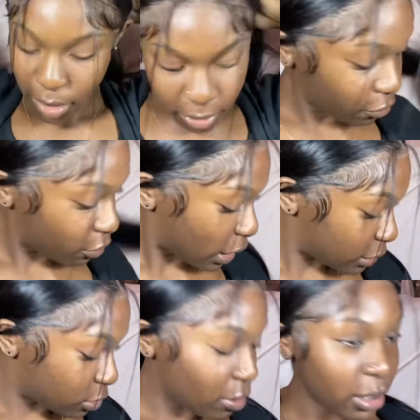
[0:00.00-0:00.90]
You guys know
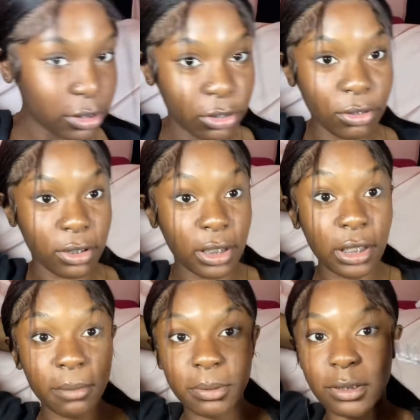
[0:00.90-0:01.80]
how to do the
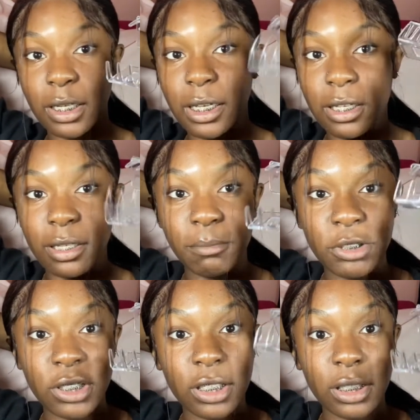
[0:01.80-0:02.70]
clips. I'm using a
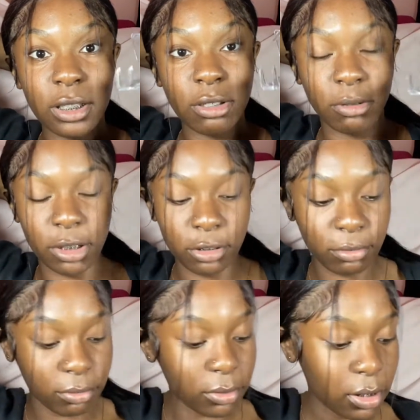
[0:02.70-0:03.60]
clear one.
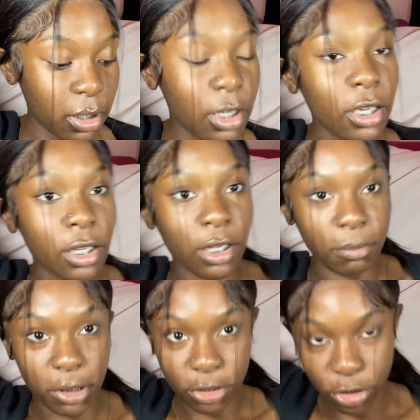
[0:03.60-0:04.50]
I'm gonna
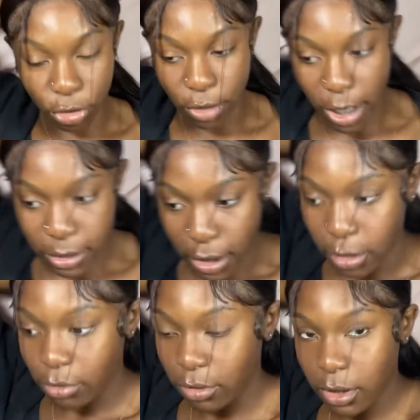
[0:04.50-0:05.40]
show you guys how to do
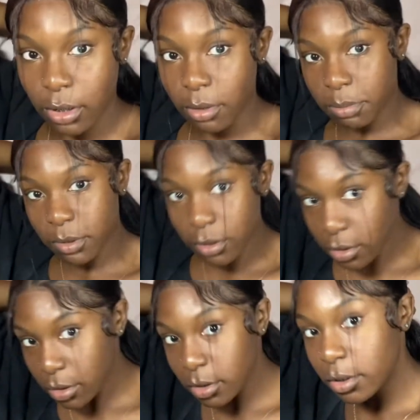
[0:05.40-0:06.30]
the clips.
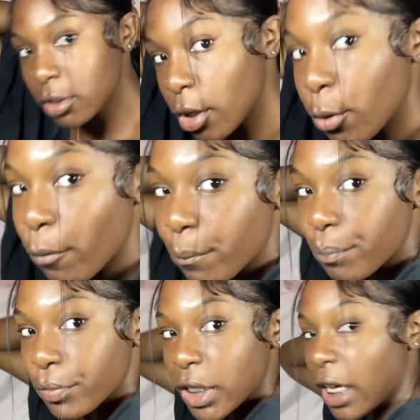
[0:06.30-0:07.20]
So
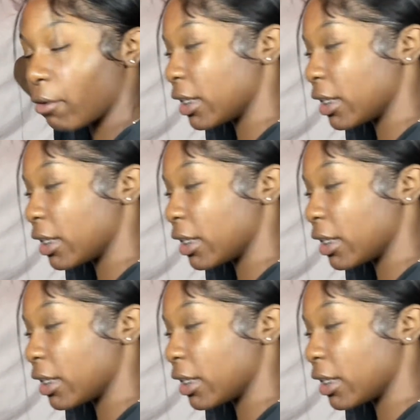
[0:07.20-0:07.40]
how I do